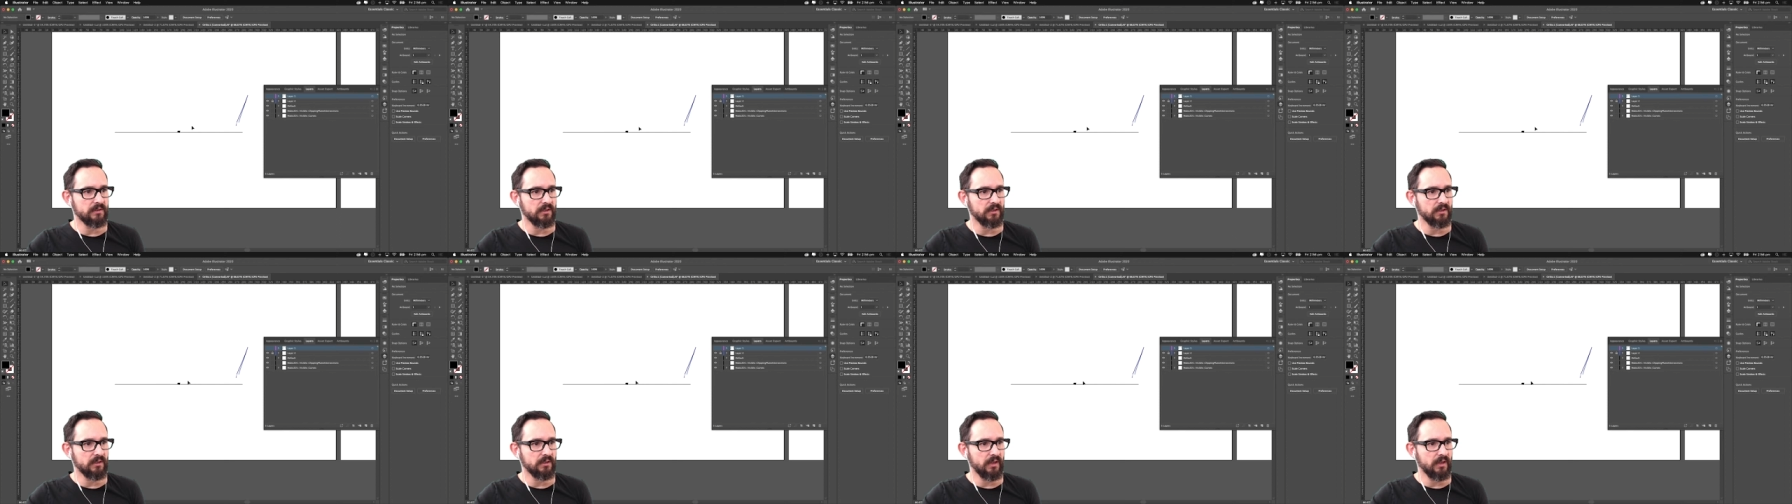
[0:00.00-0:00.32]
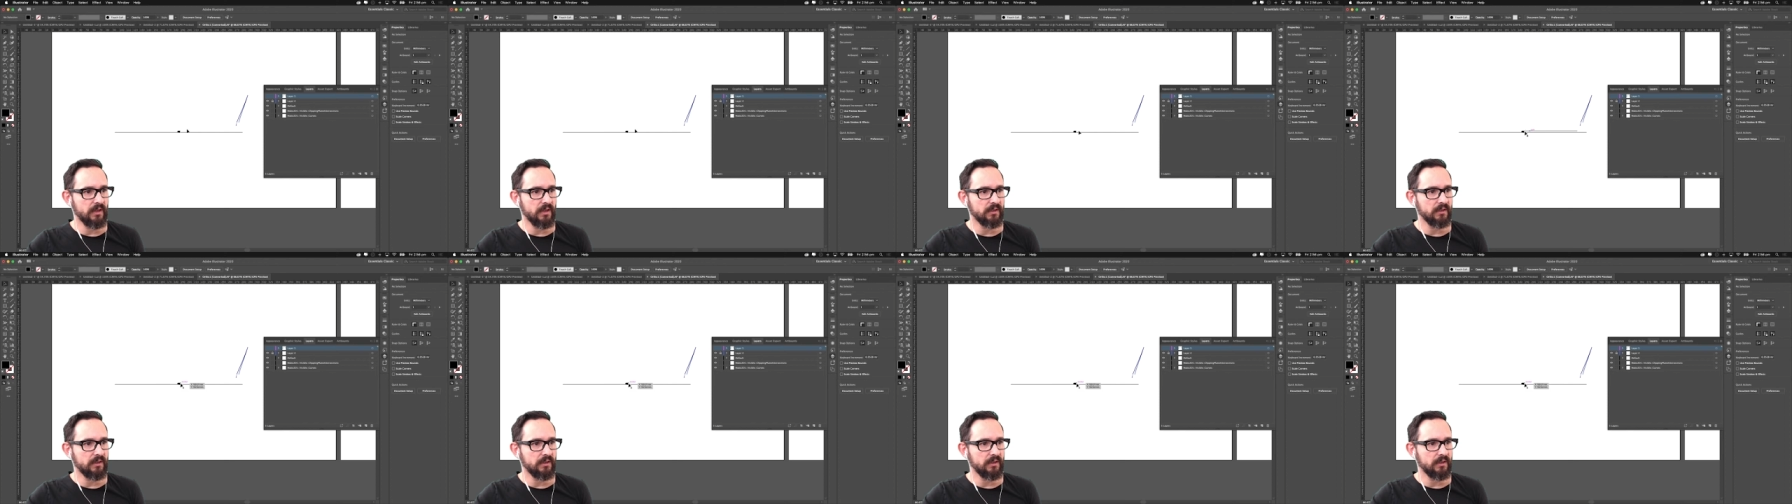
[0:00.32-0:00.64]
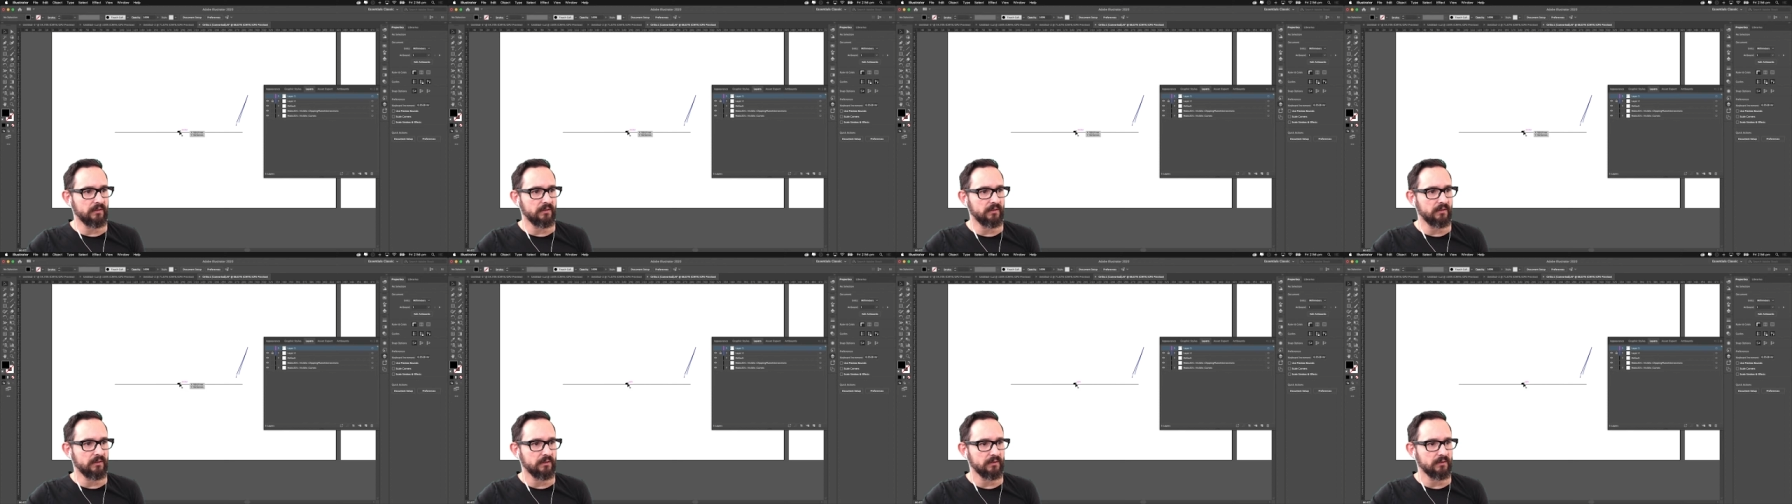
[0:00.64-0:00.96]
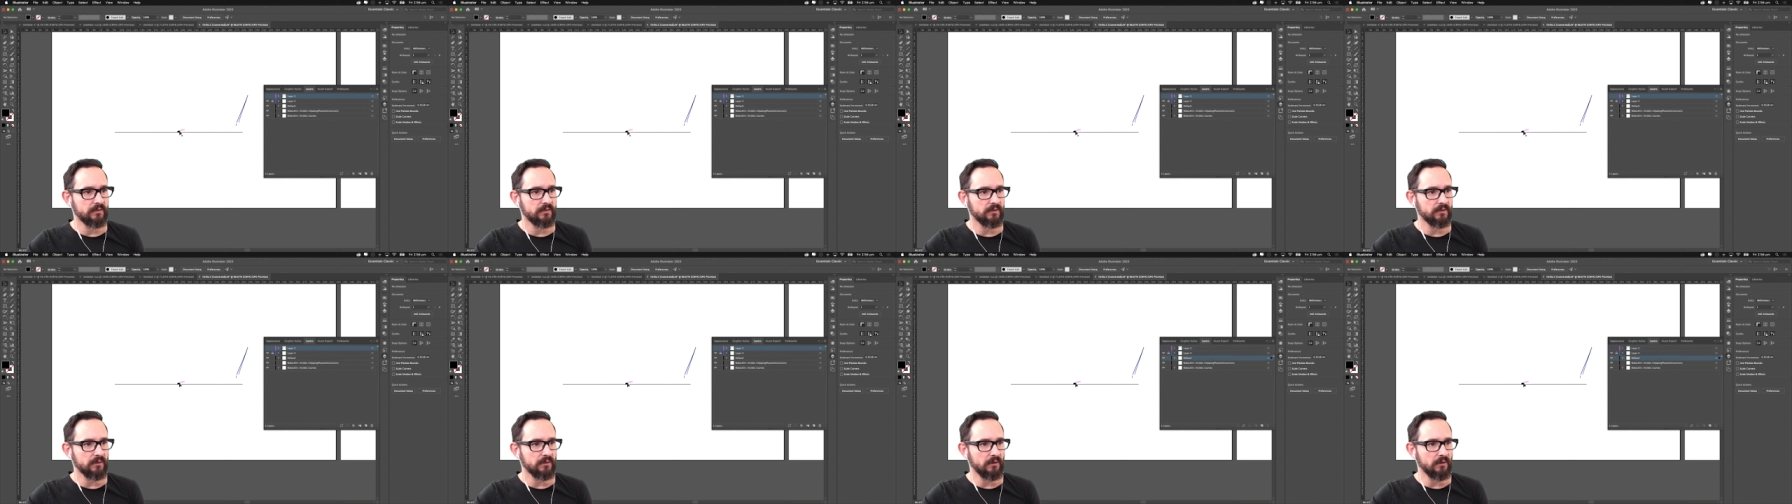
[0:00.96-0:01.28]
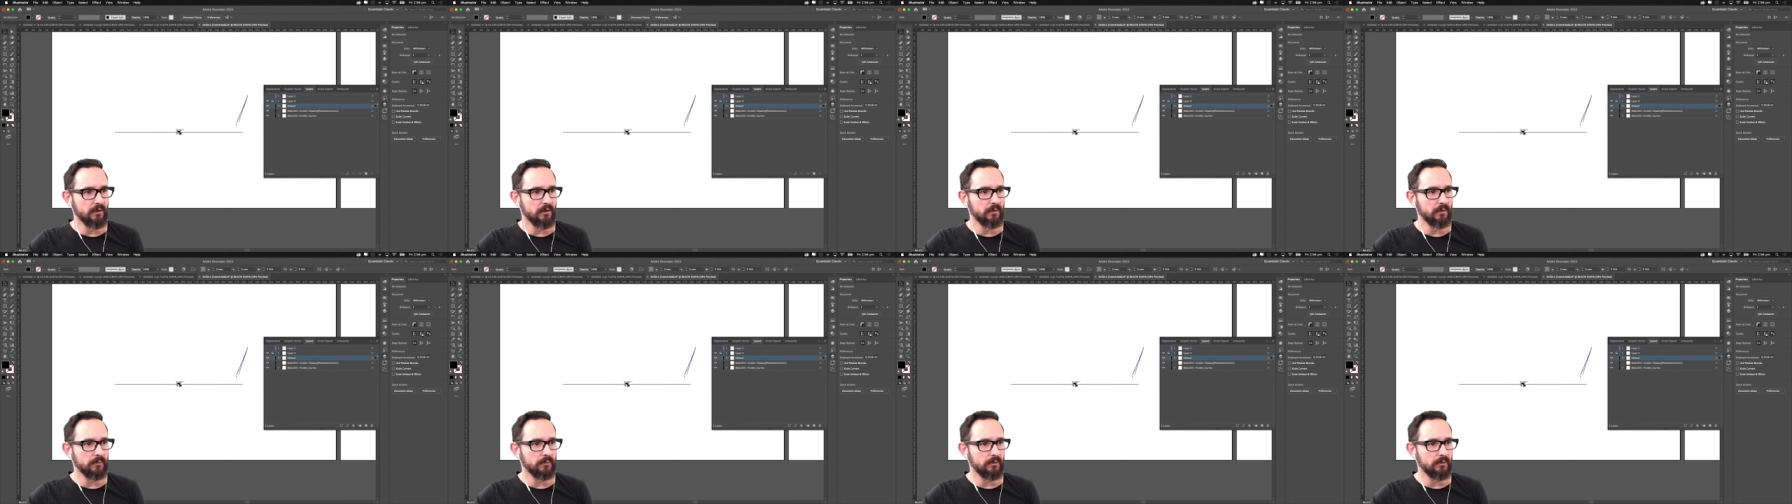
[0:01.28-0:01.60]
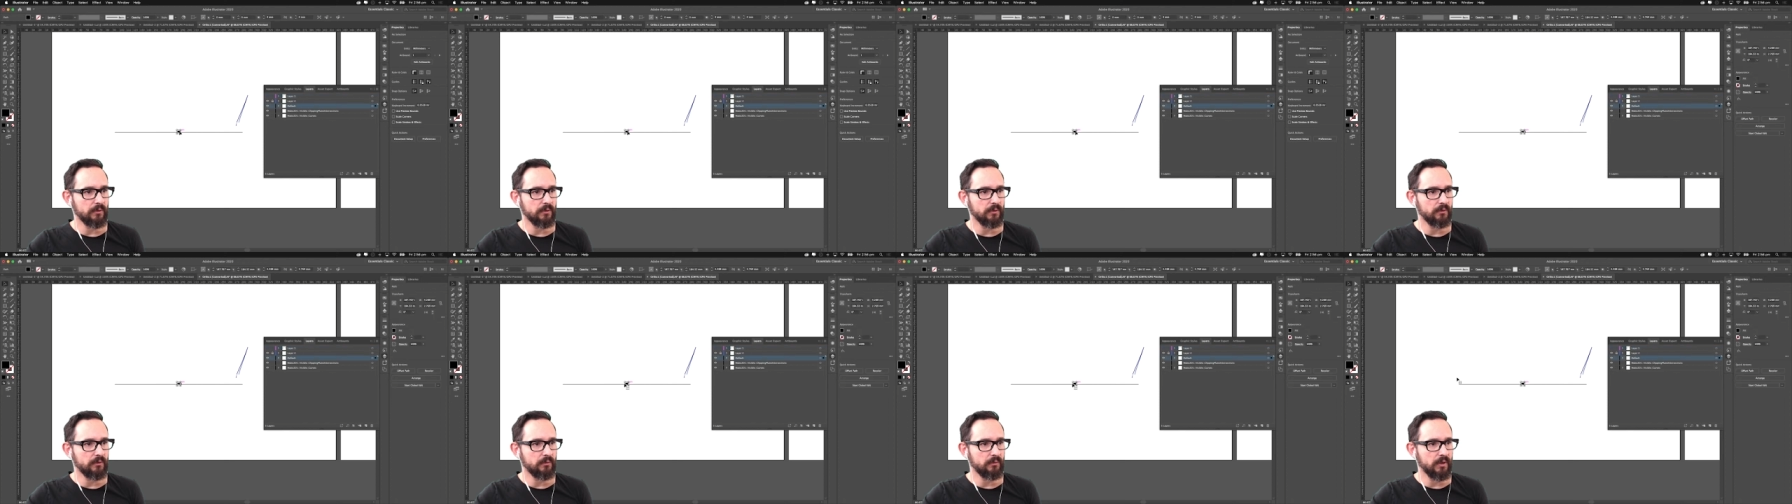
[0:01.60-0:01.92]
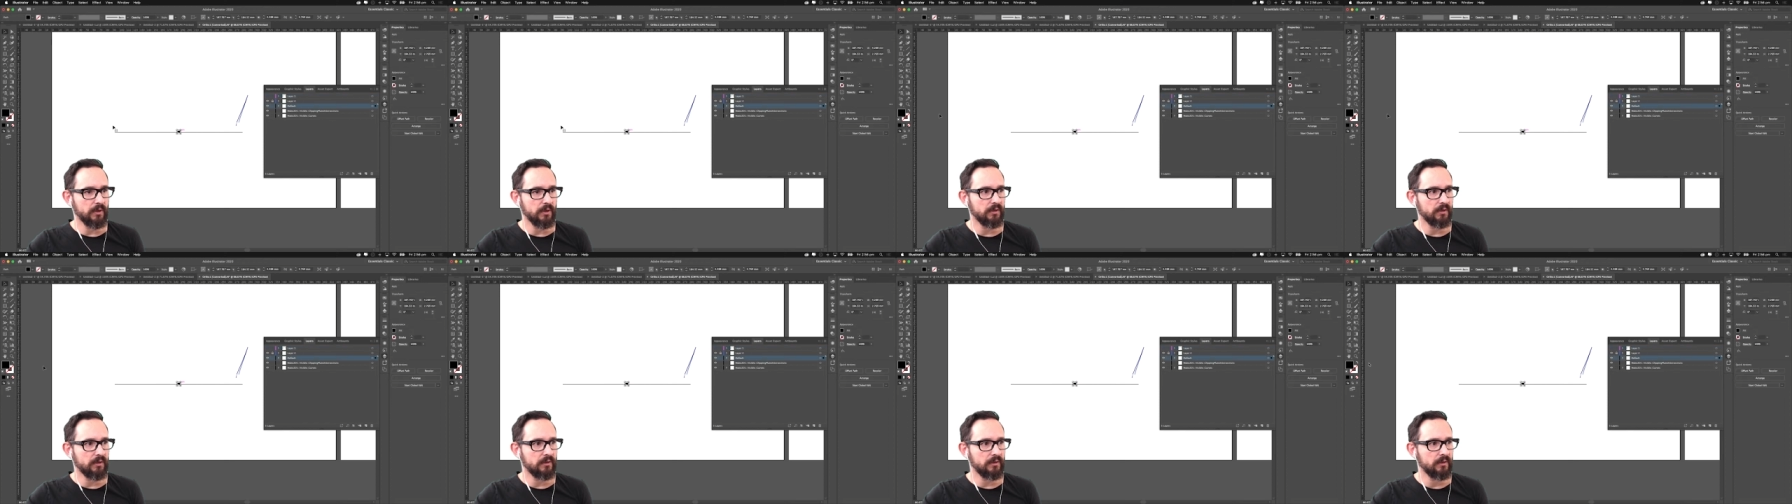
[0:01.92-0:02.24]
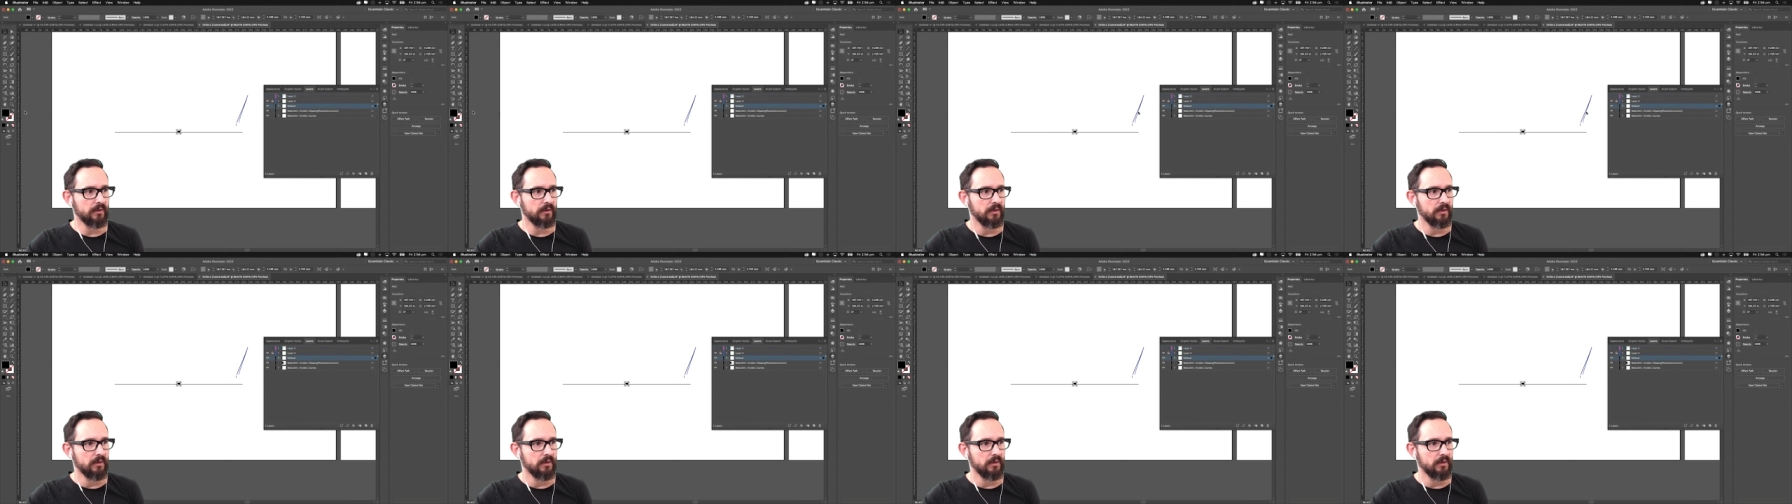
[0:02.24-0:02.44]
didn't add yet, so I'm going to add it.